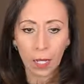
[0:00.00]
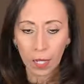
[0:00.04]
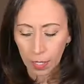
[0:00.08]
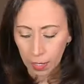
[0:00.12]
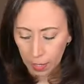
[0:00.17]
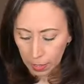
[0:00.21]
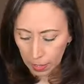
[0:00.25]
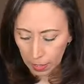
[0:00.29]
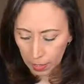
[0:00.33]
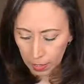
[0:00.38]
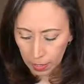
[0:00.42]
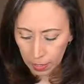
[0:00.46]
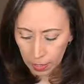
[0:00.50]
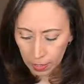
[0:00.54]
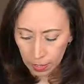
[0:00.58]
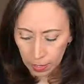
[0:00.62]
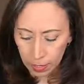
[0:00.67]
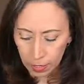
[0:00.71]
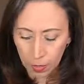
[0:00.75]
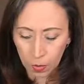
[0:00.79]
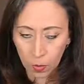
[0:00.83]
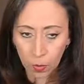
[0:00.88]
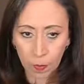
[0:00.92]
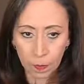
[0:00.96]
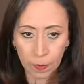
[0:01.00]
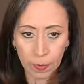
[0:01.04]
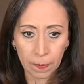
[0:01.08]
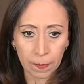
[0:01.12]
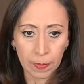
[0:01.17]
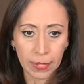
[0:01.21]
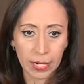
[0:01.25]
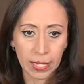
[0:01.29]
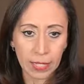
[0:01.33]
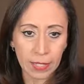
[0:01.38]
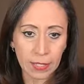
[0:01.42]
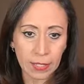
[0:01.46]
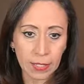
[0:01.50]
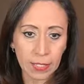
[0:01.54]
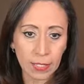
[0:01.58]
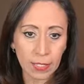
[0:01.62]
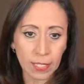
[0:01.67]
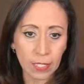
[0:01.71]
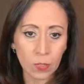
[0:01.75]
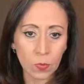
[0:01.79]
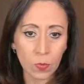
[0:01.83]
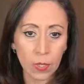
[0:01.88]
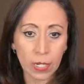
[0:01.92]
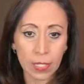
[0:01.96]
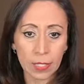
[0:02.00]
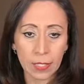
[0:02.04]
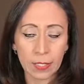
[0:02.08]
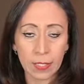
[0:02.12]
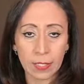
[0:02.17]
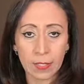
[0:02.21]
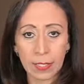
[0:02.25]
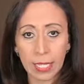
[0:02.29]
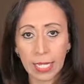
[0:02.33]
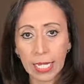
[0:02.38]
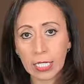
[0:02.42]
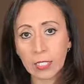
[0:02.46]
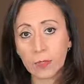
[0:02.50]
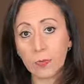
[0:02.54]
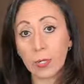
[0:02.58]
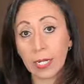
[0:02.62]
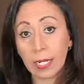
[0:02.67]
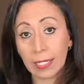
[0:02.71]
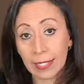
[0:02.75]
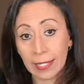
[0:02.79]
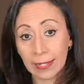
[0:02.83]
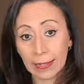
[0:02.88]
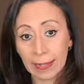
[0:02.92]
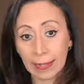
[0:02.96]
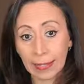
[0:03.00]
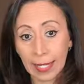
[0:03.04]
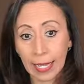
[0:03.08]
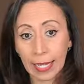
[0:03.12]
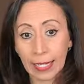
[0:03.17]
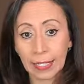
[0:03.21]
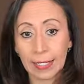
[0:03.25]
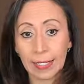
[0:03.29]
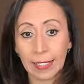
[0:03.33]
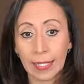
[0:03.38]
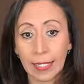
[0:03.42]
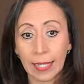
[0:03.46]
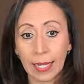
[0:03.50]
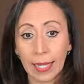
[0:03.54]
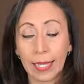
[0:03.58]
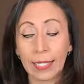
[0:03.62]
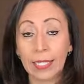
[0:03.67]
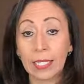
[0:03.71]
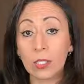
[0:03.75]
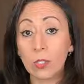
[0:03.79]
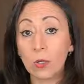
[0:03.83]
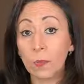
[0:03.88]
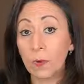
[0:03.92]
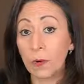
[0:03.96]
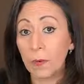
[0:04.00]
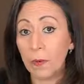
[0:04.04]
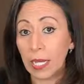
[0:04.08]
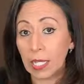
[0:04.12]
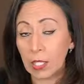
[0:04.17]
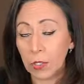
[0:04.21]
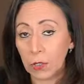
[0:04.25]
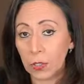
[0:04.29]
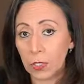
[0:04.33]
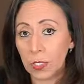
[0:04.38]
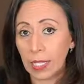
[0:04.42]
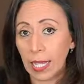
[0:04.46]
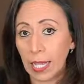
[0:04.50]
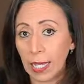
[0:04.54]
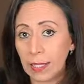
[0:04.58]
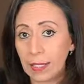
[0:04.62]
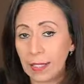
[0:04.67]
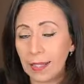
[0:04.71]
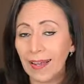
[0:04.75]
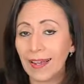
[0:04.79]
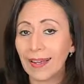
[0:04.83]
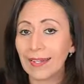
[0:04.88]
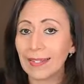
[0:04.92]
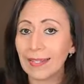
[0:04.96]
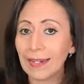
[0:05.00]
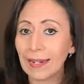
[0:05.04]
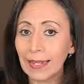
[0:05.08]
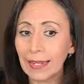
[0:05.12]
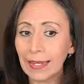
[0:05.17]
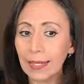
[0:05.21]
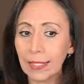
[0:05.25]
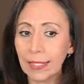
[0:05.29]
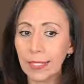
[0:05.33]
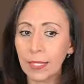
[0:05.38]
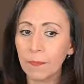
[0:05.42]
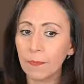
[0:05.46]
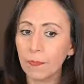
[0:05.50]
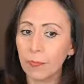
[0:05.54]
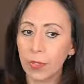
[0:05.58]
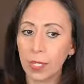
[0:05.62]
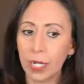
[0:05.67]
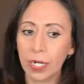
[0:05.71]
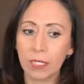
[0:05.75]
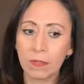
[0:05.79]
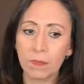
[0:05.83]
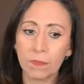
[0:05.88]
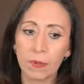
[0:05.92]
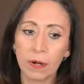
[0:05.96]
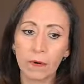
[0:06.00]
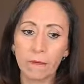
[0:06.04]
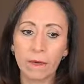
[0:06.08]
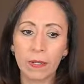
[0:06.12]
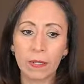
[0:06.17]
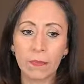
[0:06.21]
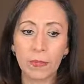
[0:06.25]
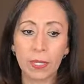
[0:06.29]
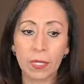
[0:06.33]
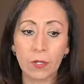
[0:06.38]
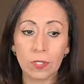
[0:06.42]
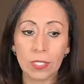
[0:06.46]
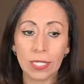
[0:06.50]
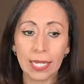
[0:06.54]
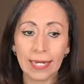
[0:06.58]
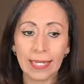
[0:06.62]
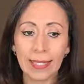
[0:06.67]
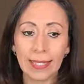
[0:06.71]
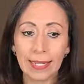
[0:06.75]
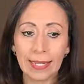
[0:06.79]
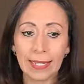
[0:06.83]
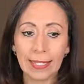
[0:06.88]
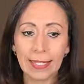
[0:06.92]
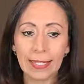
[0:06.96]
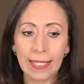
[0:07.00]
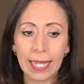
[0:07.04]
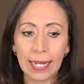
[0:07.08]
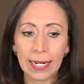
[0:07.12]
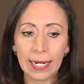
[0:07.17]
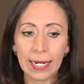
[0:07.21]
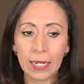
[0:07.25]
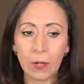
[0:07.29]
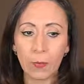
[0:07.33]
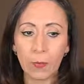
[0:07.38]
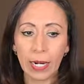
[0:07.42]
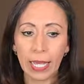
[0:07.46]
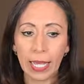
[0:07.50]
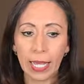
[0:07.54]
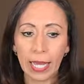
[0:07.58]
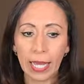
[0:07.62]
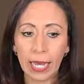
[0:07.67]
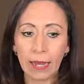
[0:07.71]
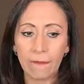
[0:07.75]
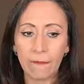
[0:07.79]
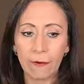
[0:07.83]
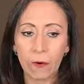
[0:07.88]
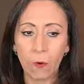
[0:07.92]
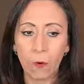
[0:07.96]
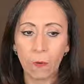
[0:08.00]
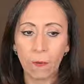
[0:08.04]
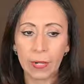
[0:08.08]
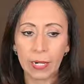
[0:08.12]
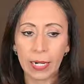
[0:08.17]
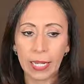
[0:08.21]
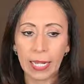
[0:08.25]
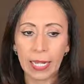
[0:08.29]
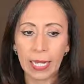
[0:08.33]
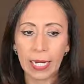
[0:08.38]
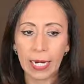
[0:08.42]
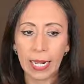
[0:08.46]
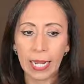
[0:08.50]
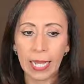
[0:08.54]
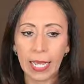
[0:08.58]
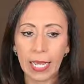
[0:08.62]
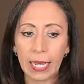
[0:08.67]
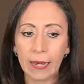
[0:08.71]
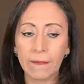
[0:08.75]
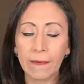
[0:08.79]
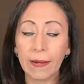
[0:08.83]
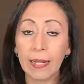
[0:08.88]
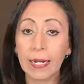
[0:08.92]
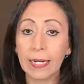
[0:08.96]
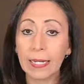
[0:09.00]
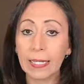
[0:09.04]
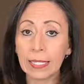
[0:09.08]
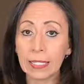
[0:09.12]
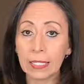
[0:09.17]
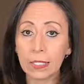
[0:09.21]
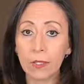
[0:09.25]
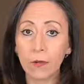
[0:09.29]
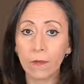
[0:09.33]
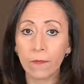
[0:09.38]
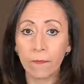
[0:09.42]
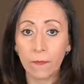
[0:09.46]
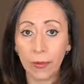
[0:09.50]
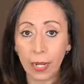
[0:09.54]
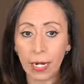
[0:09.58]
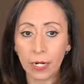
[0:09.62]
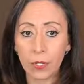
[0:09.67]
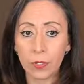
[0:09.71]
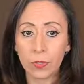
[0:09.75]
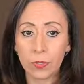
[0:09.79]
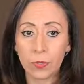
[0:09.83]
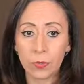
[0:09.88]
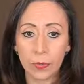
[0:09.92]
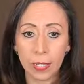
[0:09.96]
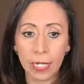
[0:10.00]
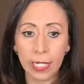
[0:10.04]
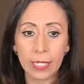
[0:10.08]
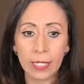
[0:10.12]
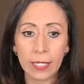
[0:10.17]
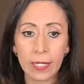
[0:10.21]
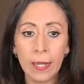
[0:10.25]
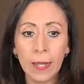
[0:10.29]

Open parentheses, what is the text? Well, the text, I need to provide those texts as list. That is perfect because that is exactly what I have over here. I have a list of values, right?